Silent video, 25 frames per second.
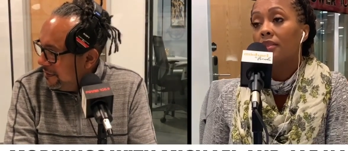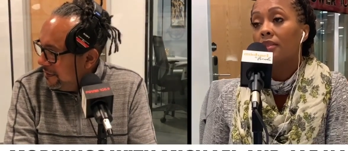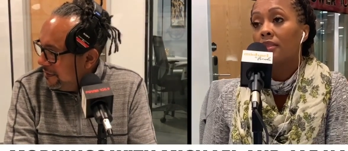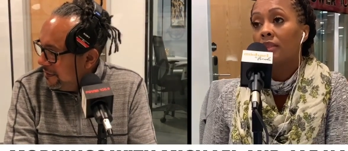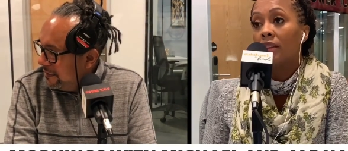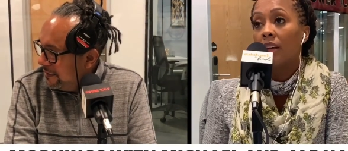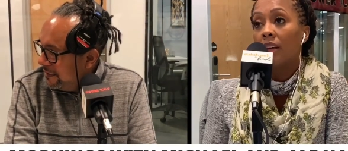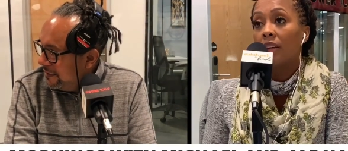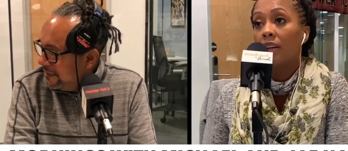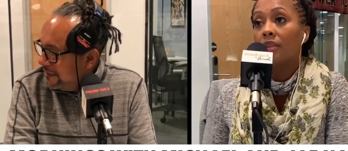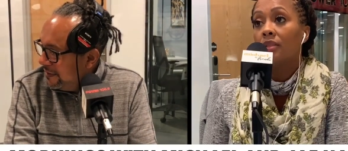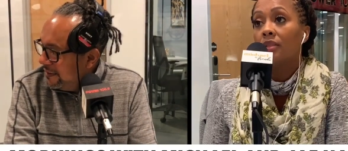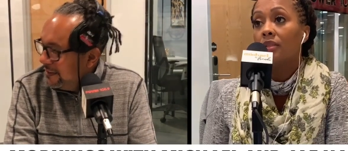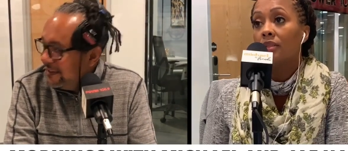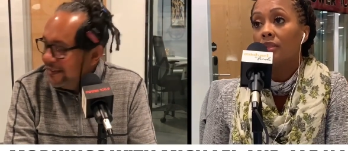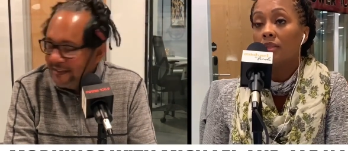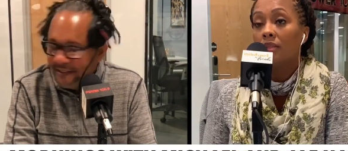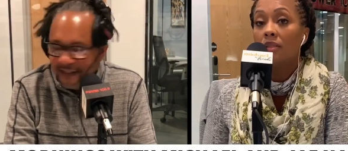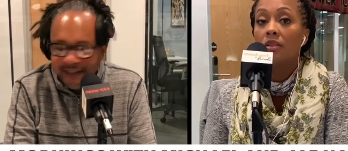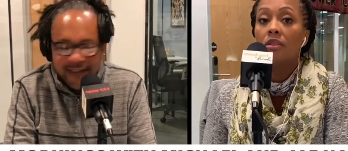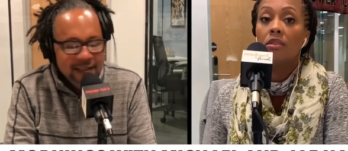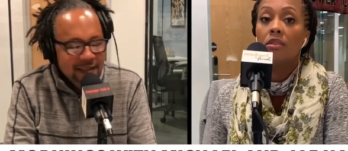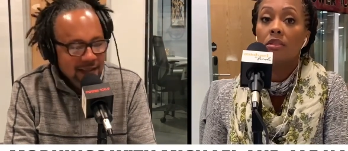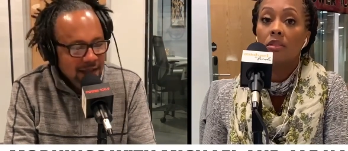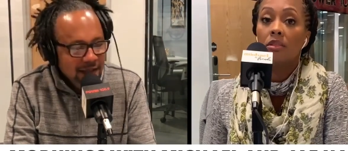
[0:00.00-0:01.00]
Speaker 1: Takeoff yeah. had to
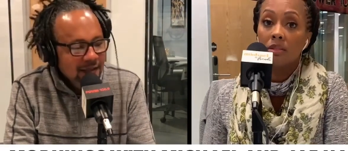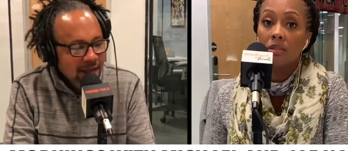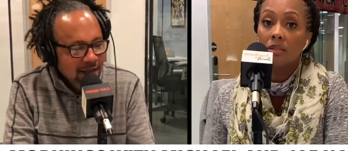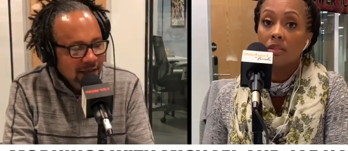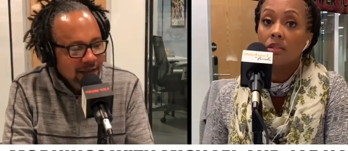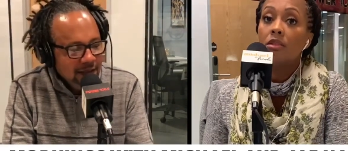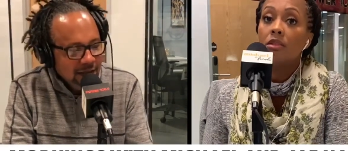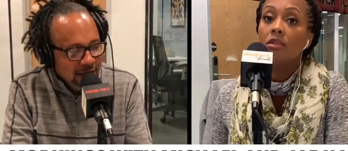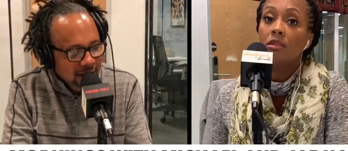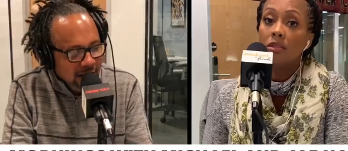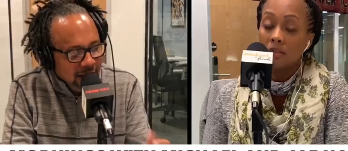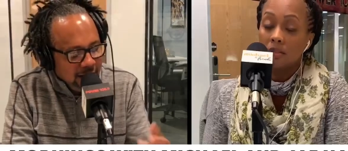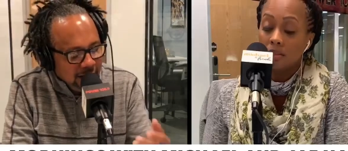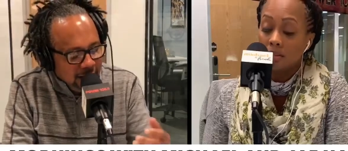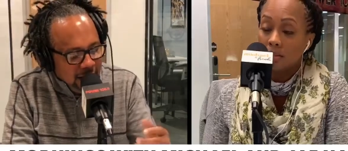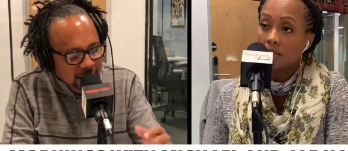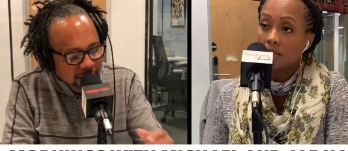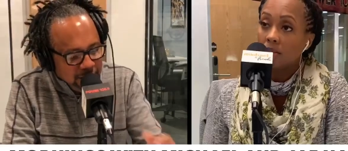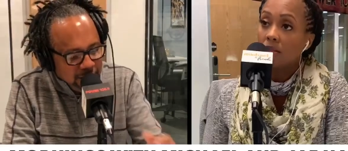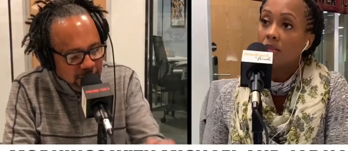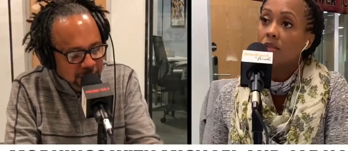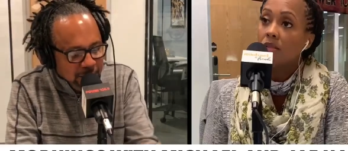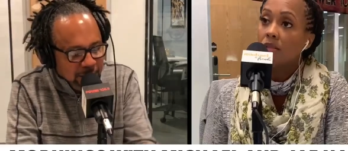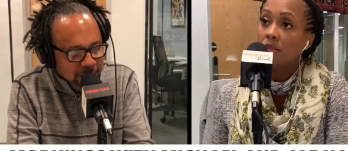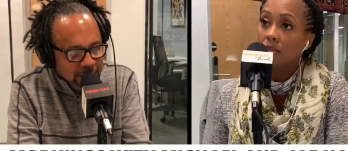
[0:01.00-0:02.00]
correct him. I got Joe you.
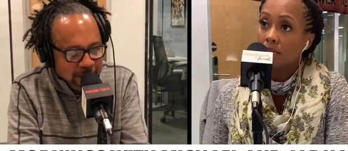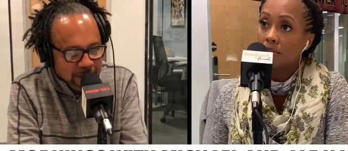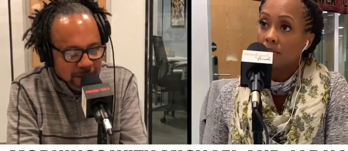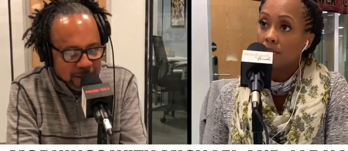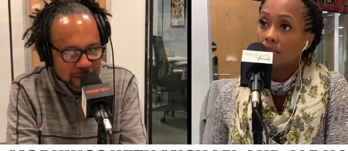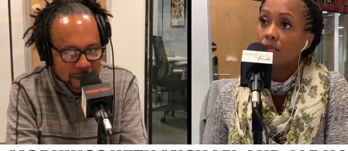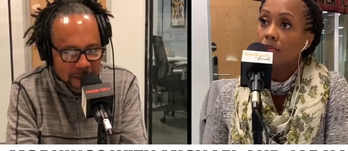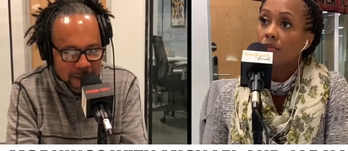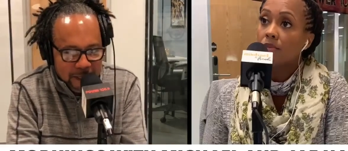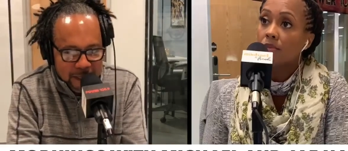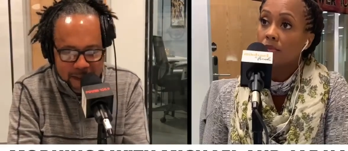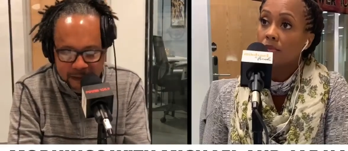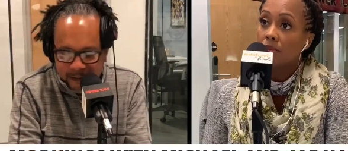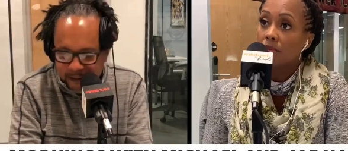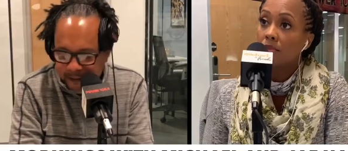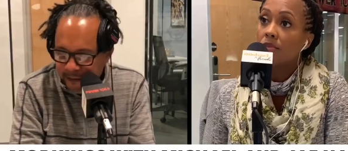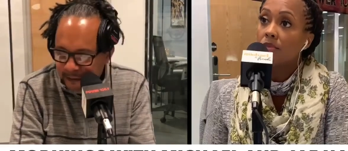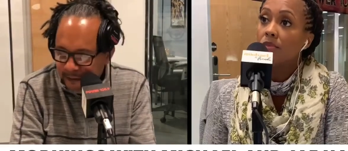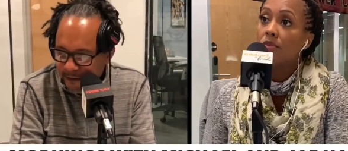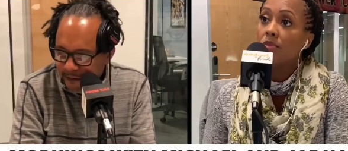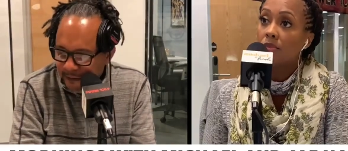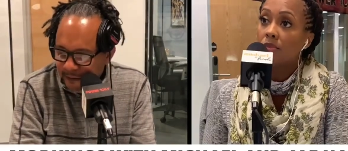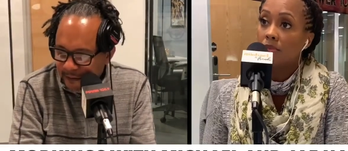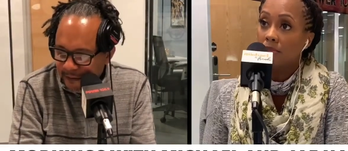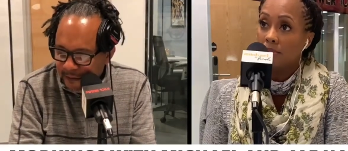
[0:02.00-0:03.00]
Budden was annoyed.